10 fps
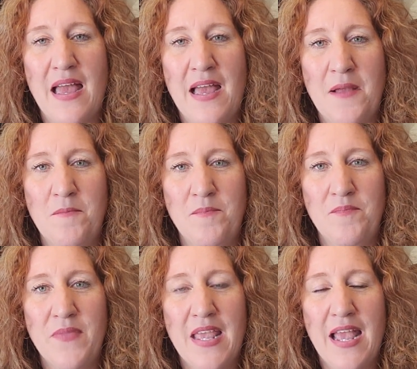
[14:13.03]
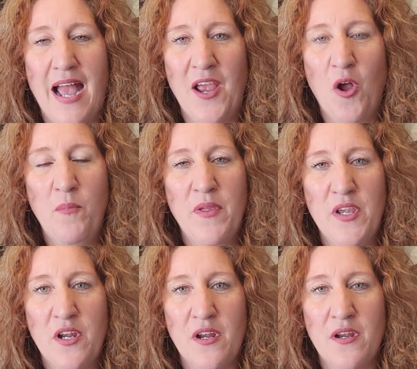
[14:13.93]
I hope
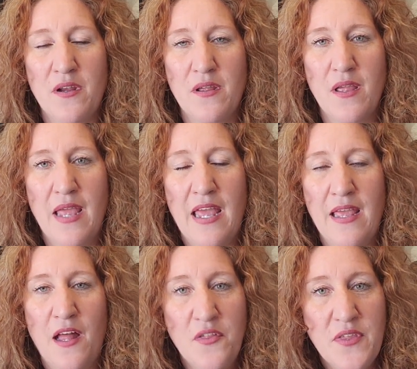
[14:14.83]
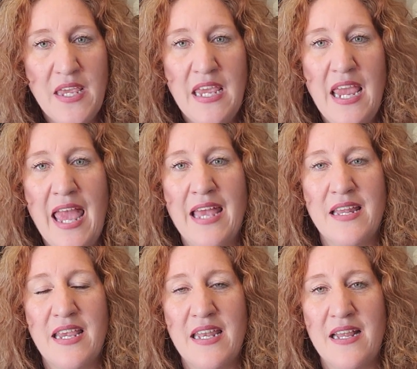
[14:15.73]
that you're healthy
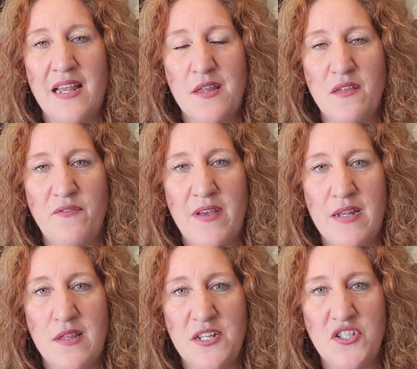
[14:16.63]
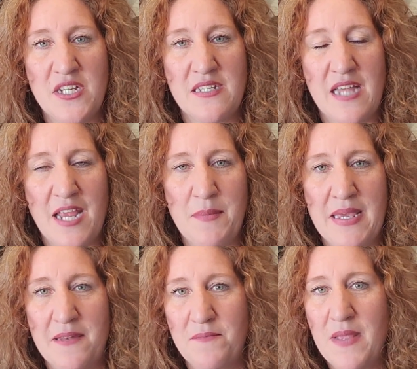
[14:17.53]
and getting lots of fun stitching time
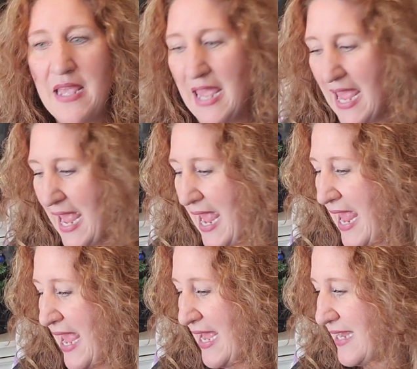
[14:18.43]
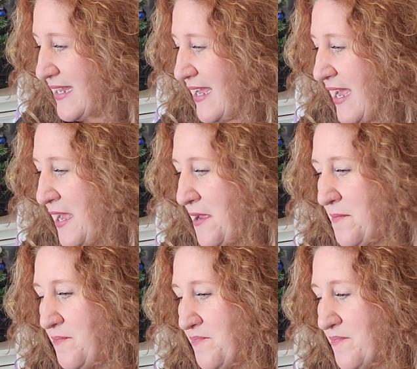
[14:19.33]
in. And
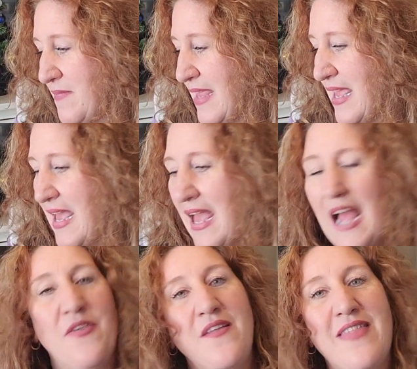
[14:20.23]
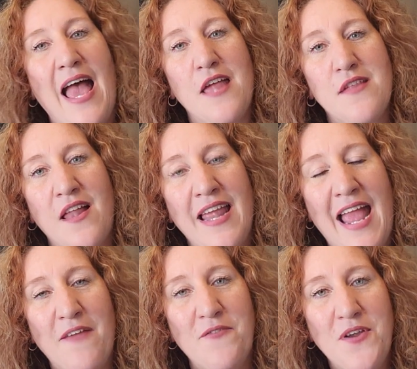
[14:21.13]
I think that's all I
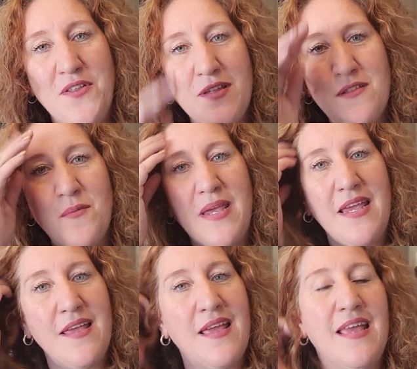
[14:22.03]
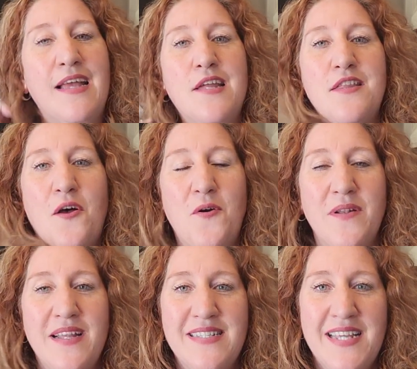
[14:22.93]
have for you this week. So
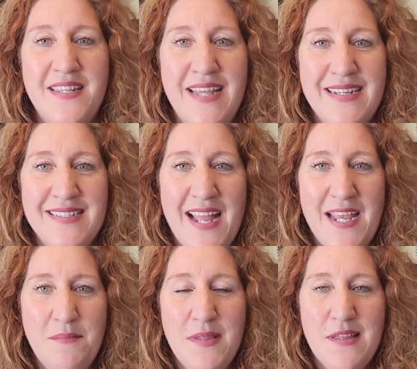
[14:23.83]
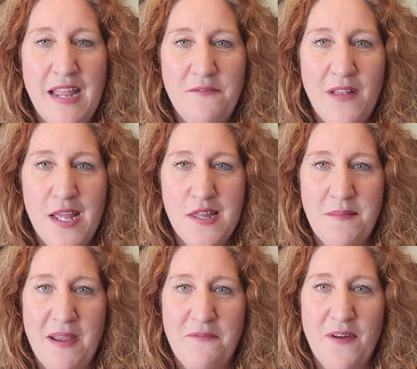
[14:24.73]
until next time, stay
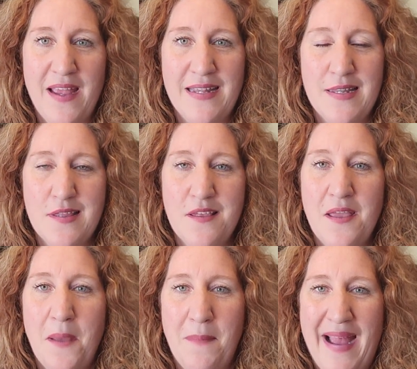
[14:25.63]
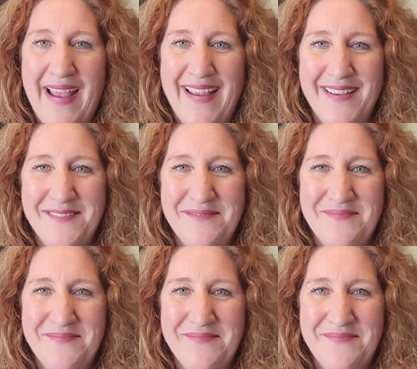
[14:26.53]
flossy, my friends. Bye.